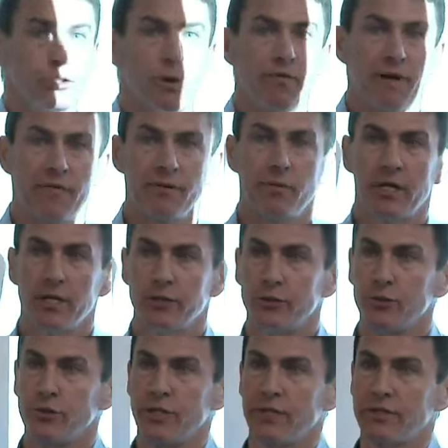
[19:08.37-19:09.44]
So if everybody's
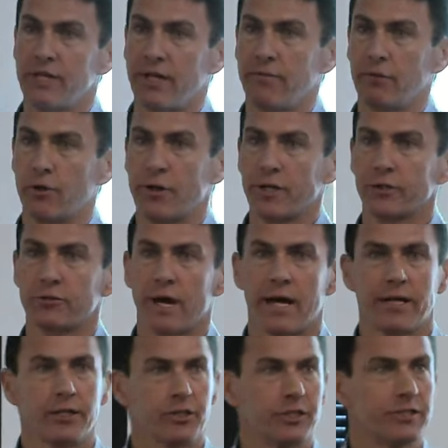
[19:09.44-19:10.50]
using a set of learning
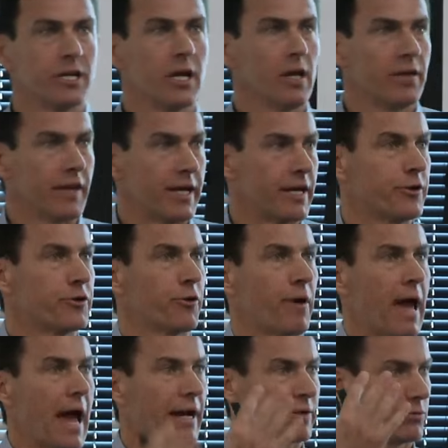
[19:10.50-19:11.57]
strategies, they
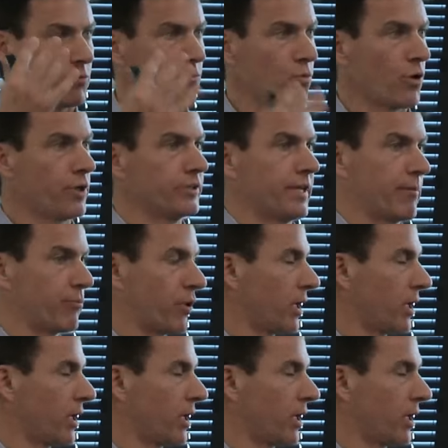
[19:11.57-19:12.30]
interact, where does that